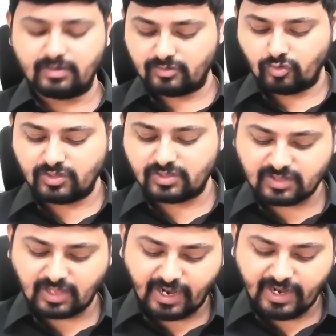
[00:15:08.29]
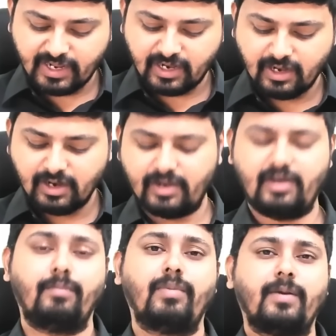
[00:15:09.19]
So this is the ideal
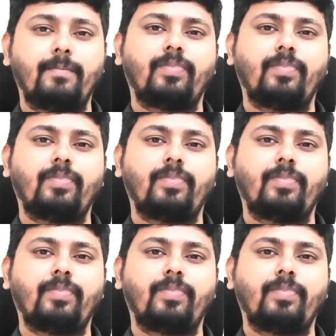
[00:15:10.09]
number.